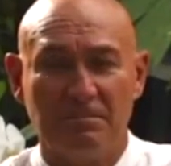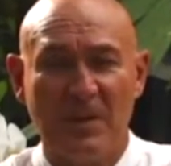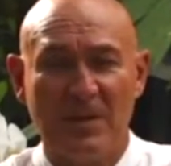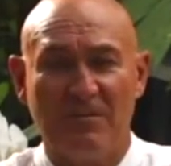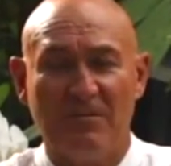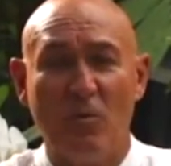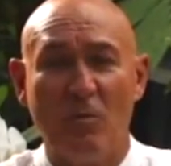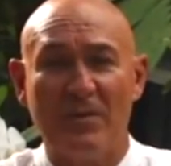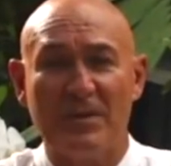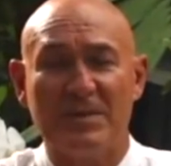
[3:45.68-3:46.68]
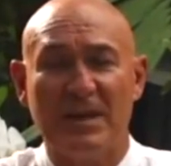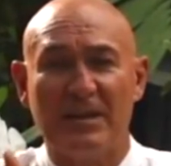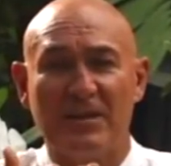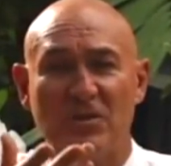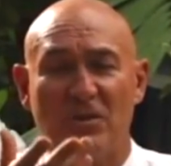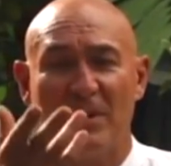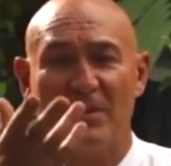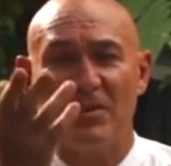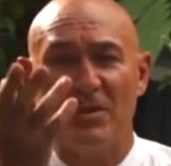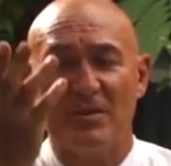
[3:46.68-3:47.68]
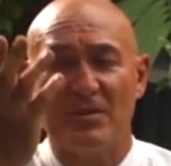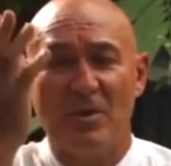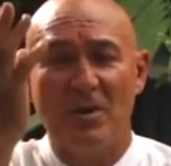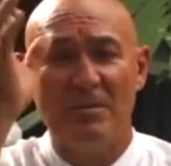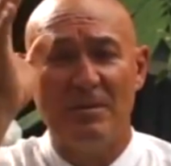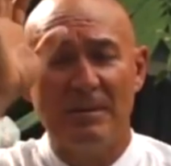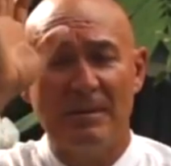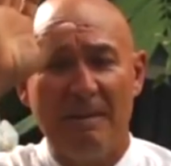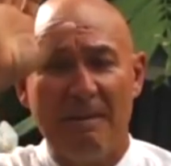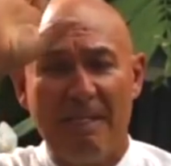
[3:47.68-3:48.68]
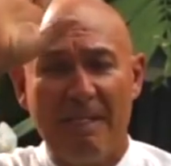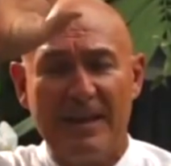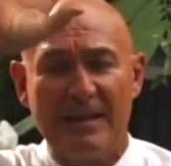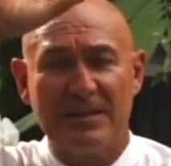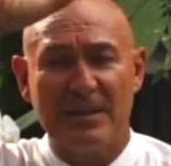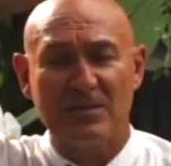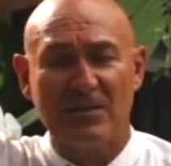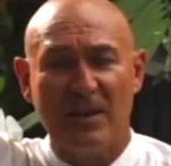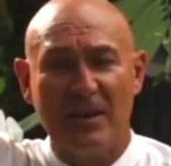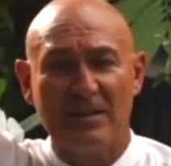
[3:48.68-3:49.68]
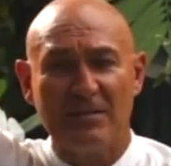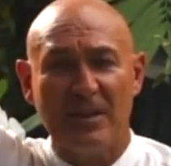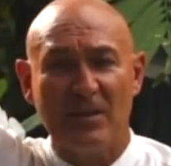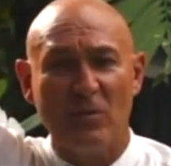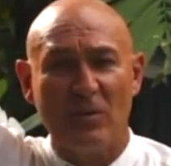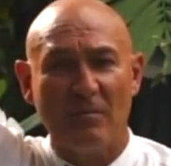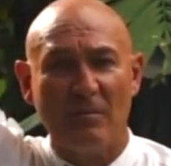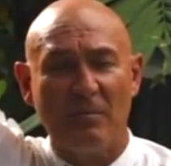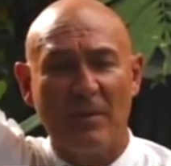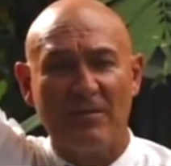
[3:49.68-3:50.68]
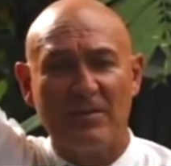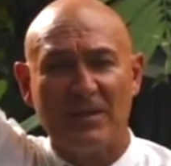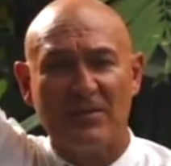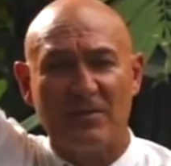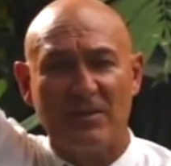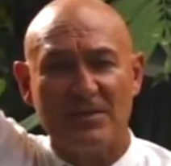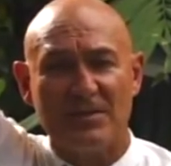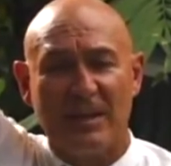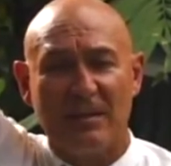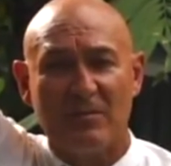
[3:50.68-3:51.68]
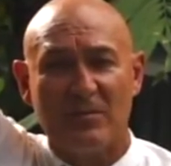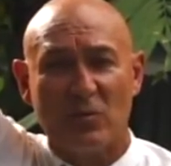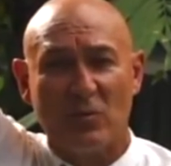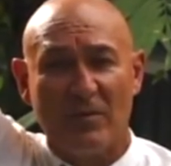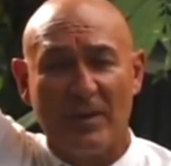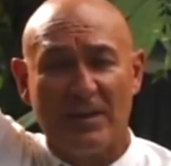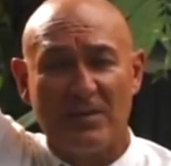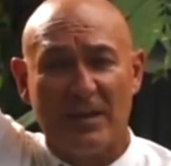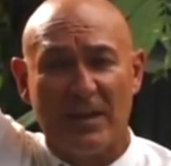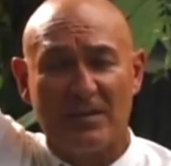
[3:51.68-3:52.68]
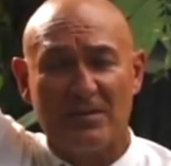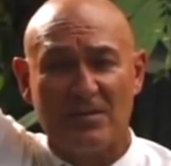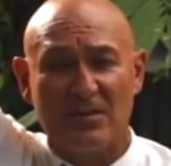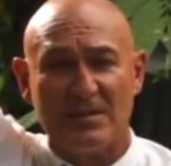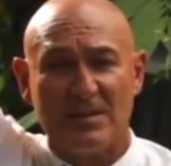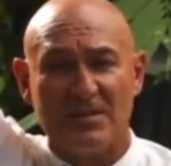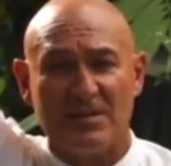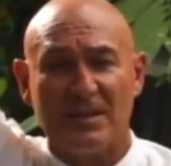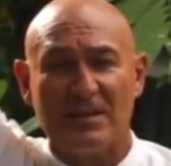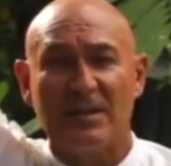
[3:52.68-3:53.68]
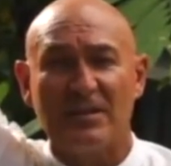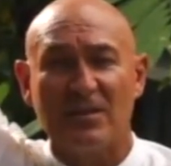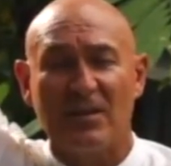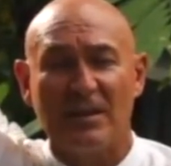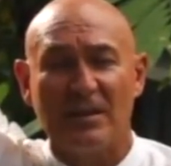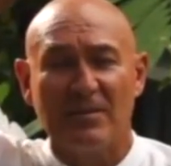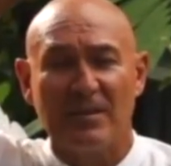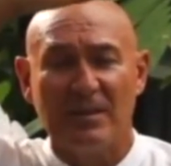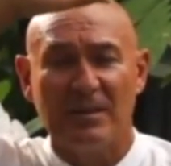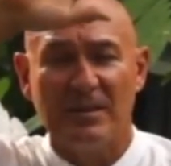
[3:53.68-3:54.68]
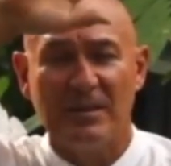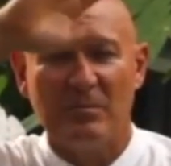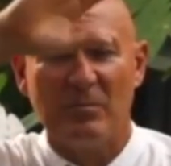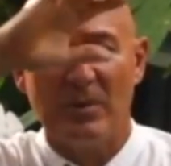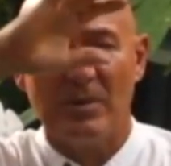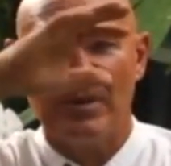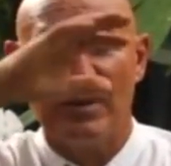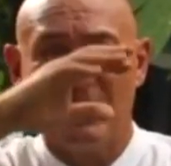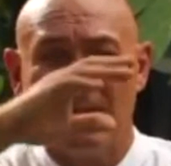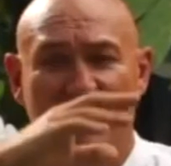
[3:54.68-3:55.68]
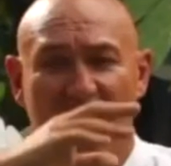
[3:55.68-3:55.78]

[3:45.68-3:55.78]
There's a form of this done in the Shubha Shira as well. It's done slightly different. They're all a manifestation of the same sort of energetic exercise. They're just done slightly different. Breathing in